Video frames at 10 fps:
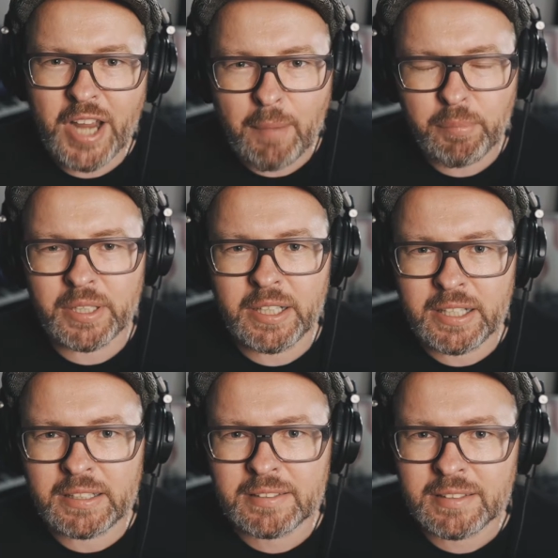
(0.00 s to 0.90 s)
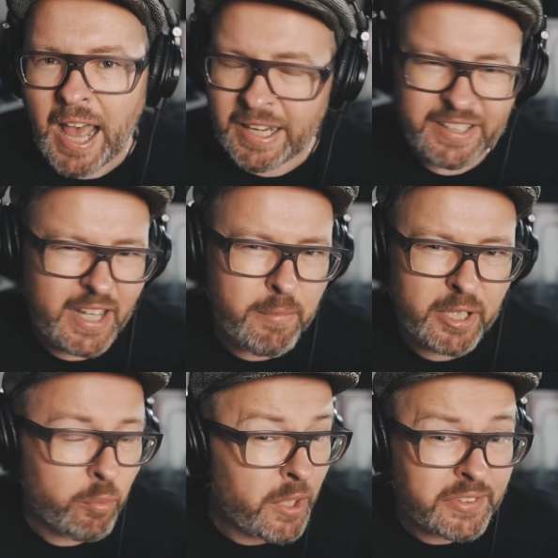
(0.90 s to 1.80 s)
Japanese
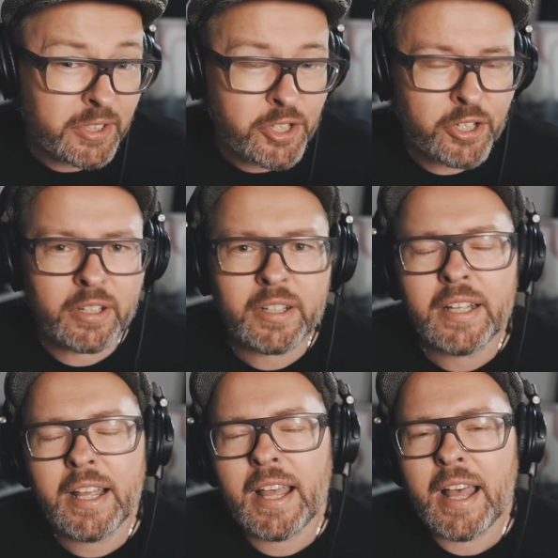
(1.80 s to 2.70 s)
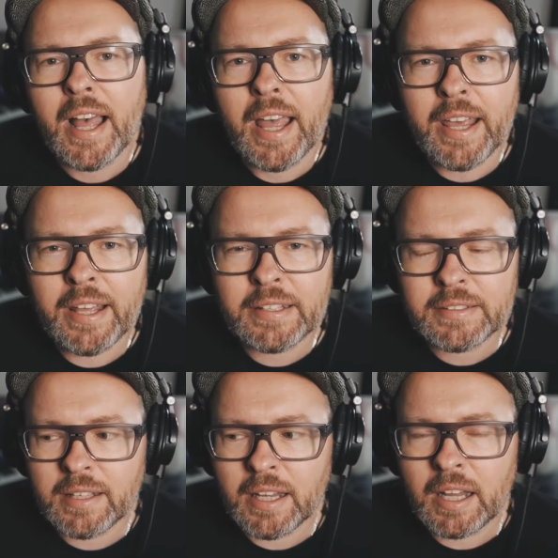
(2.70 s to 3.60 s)
academic researcher.
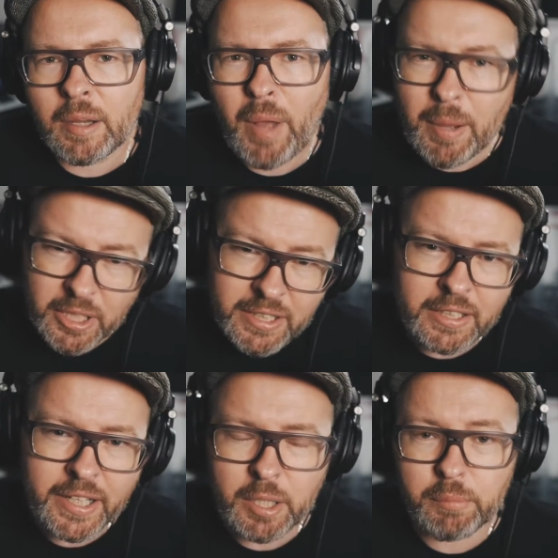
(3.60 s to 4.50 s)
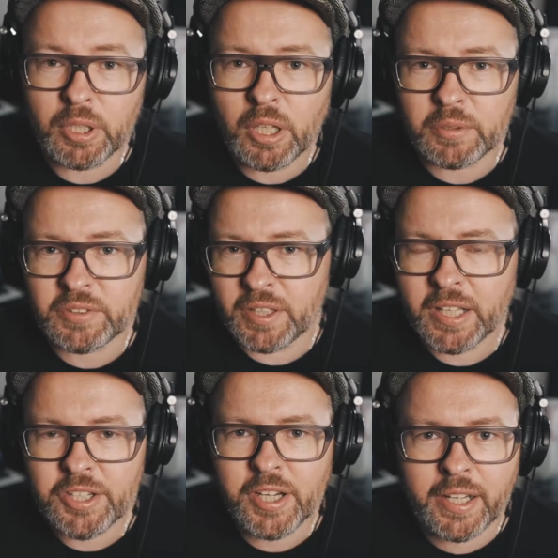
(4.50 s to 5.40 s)
And I'm going to link it below so you
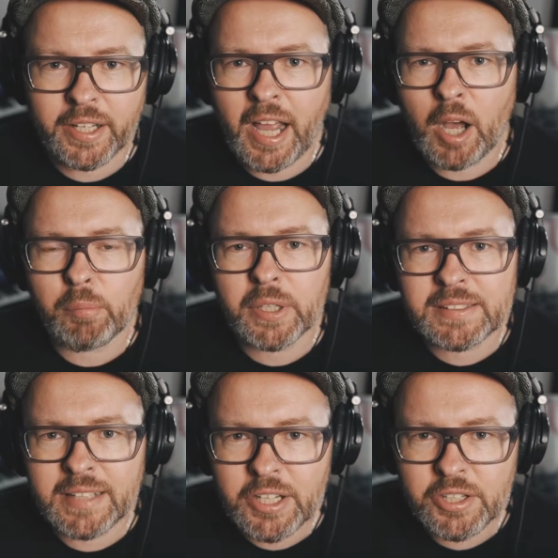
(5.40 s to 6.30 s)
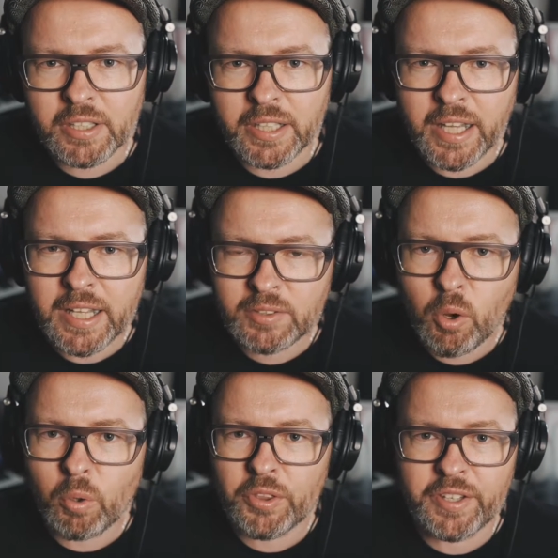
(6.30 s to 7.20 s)
can check it out. But essentially, his
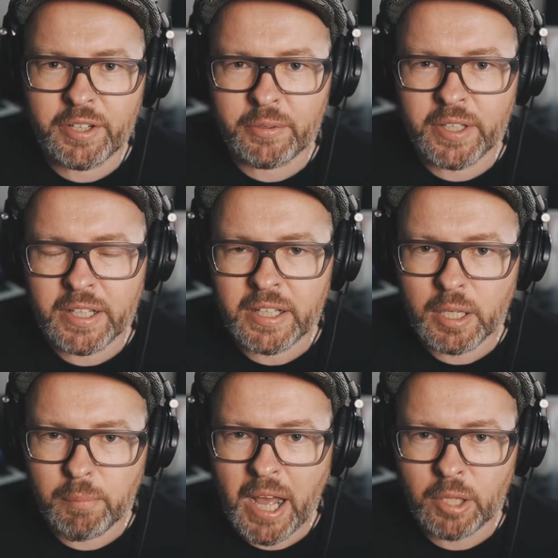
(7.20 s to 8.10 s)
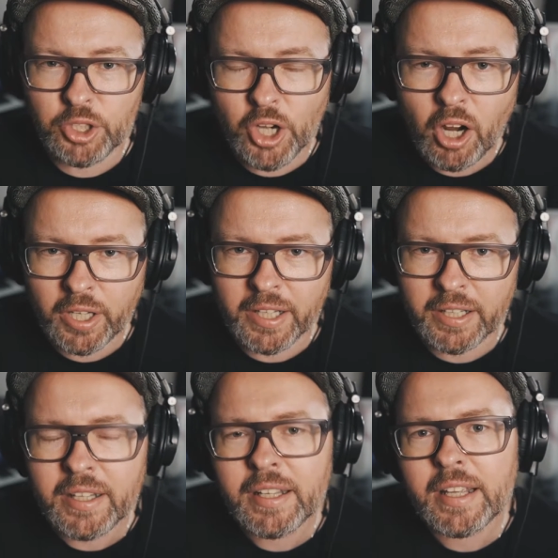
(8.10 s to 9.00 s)
whole theory about
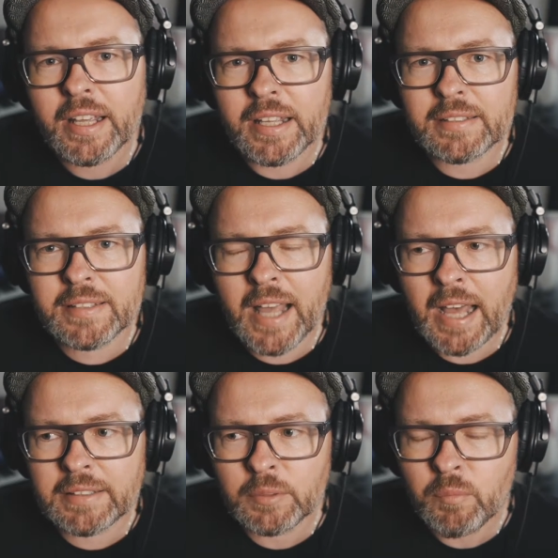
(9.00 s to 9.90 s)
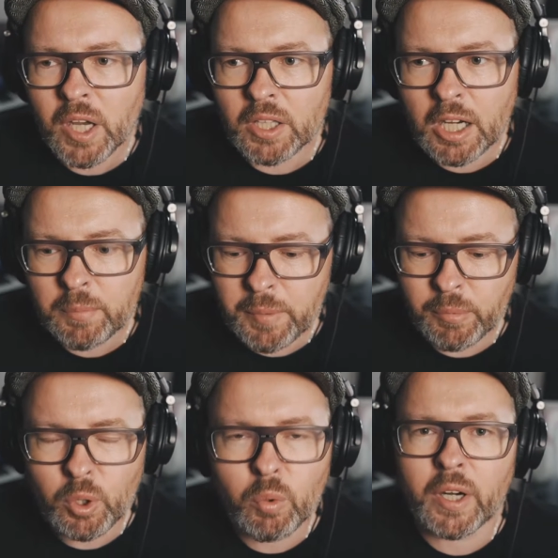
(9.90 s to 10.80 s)
jogging is that a lot of
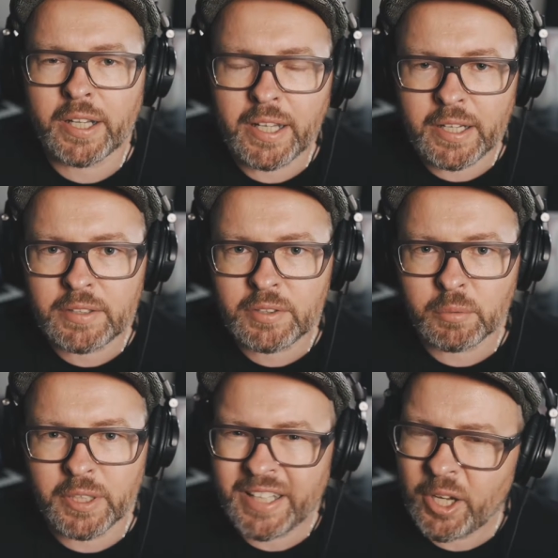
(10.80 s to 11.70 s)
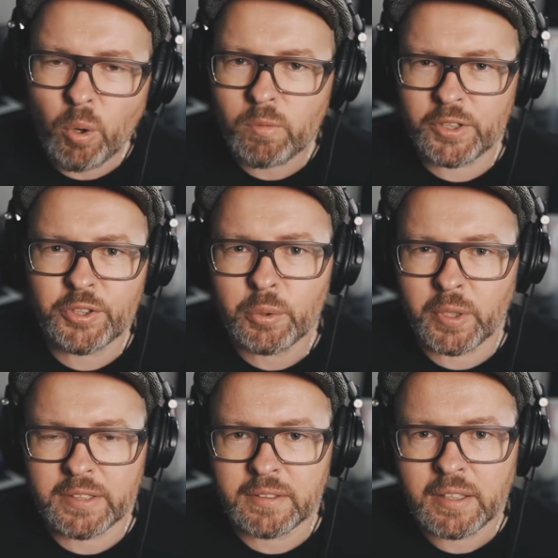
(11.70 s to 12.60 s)
people who want to get into it, they overdo
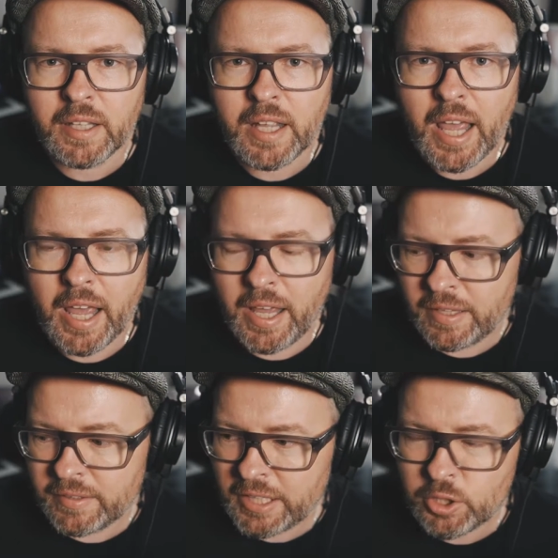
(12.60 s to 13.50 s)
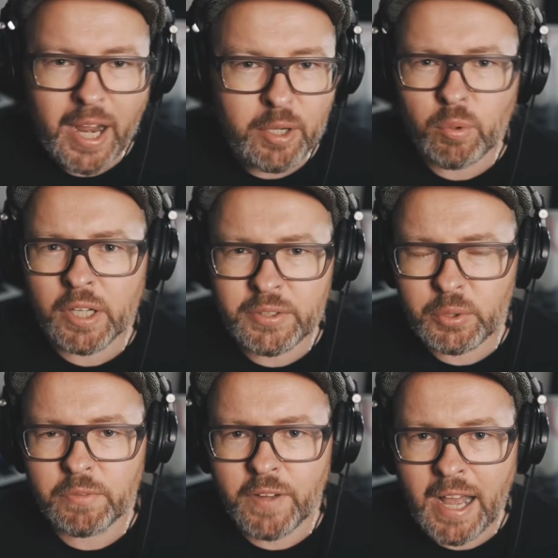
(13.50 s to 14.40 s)
it. And they try to run
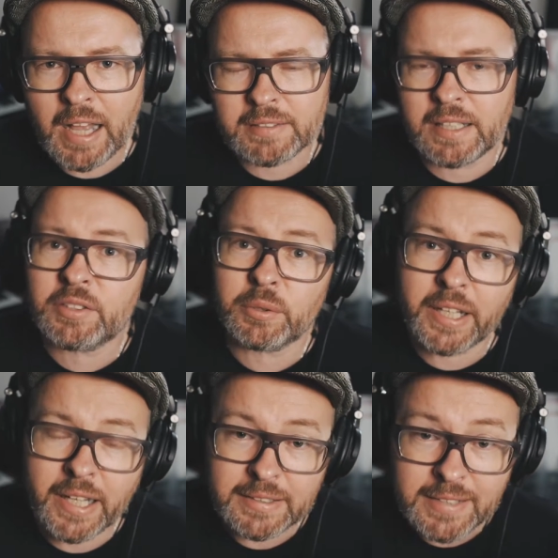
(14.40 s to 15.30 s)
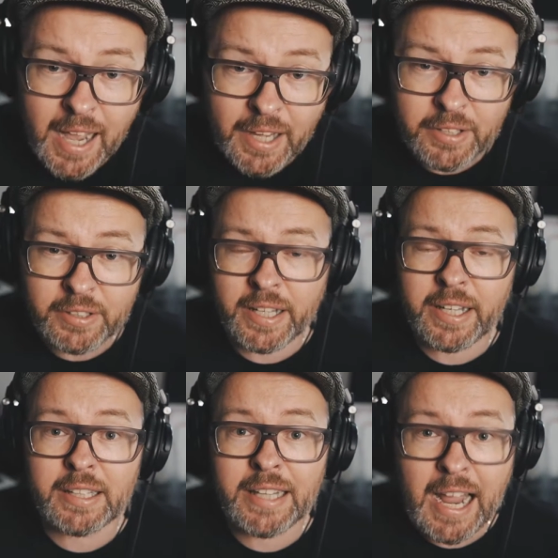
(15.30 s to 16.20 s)
too fast. And so they get tired, they
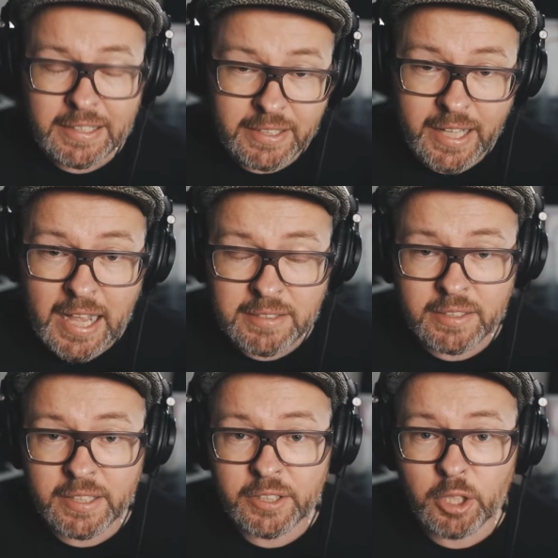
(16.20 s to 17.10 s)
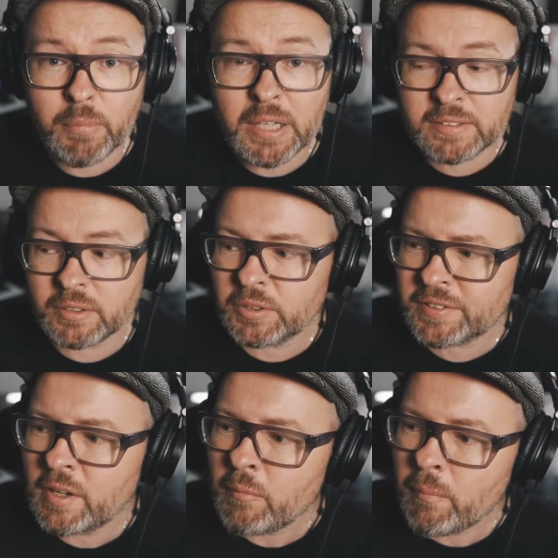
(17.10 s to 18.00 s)
get lactic acid in their
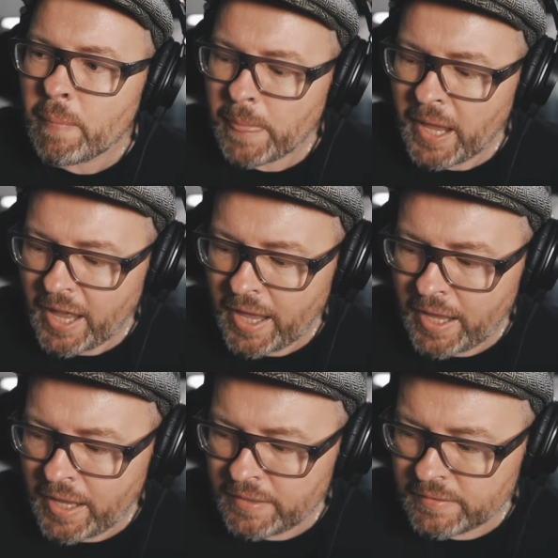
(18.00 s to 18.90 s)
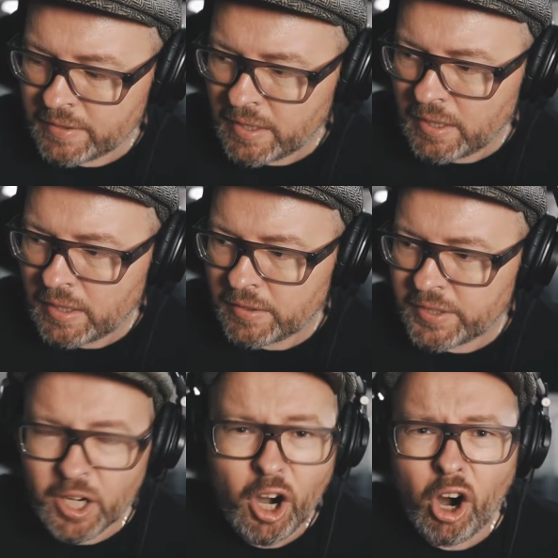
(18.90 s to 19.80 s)
muscles, and
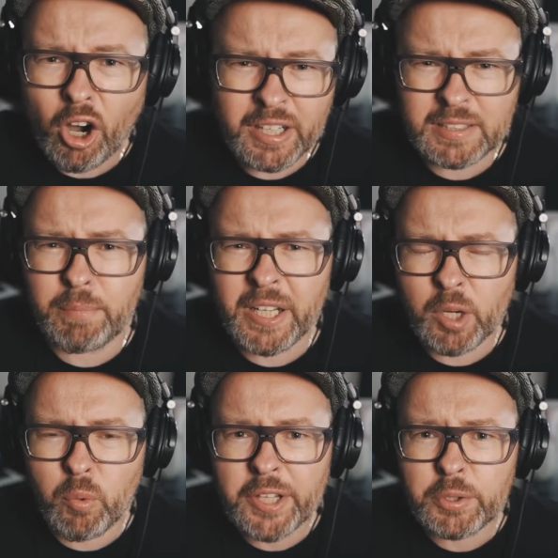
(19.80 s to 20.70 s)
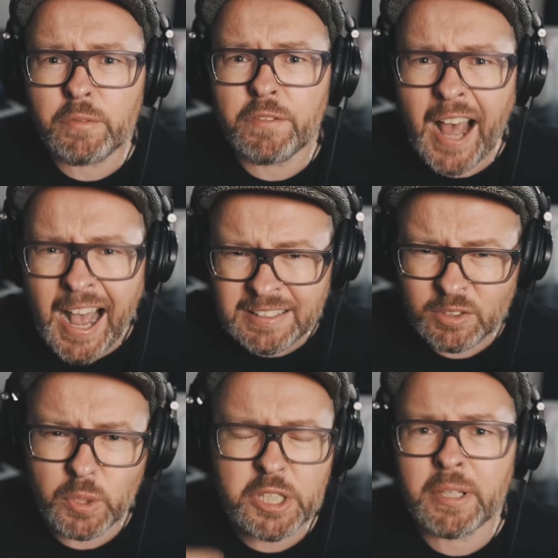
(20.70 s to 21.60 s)
their heart is beating way too
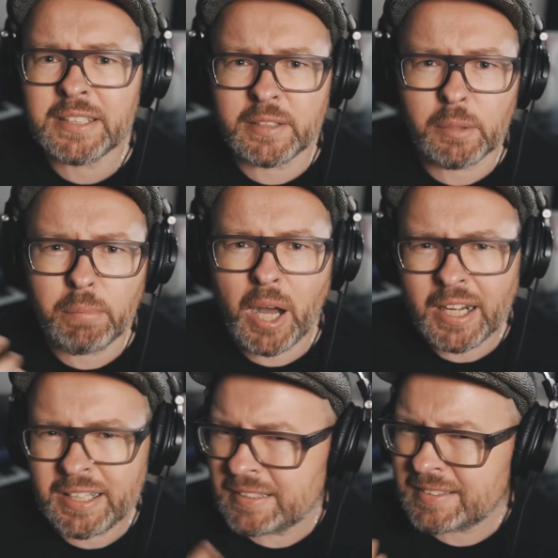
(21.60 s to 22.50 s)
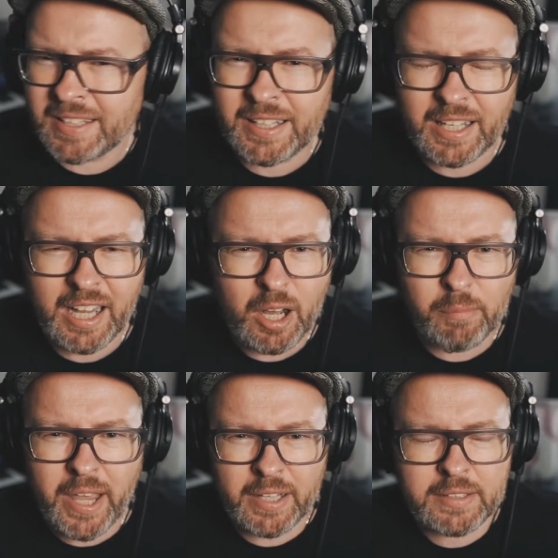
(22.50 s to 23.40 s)
fast, which means their body is thinking, oh
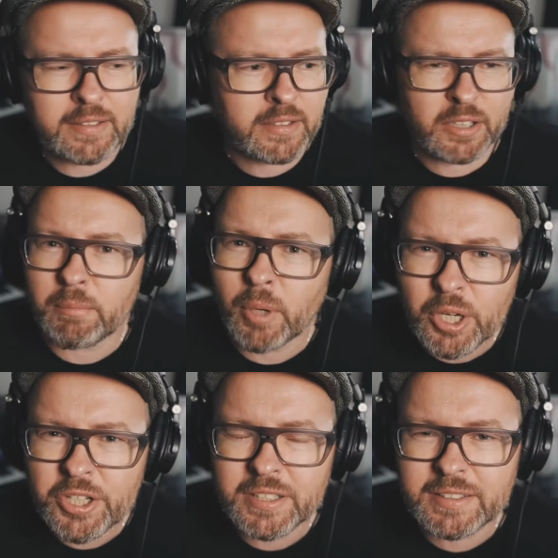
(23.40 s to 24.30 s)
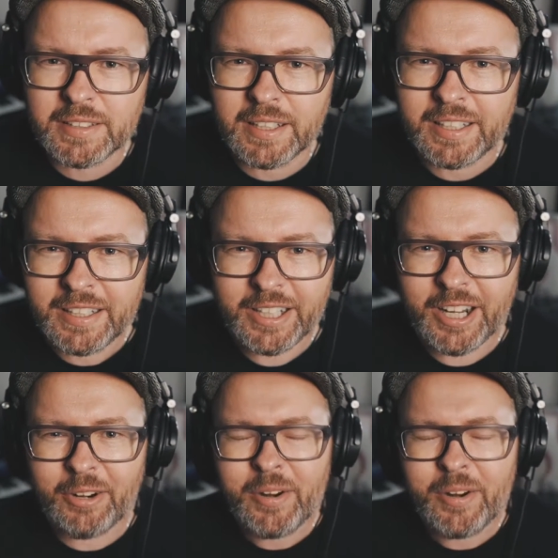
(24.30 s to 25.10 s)
man, this is an emergency,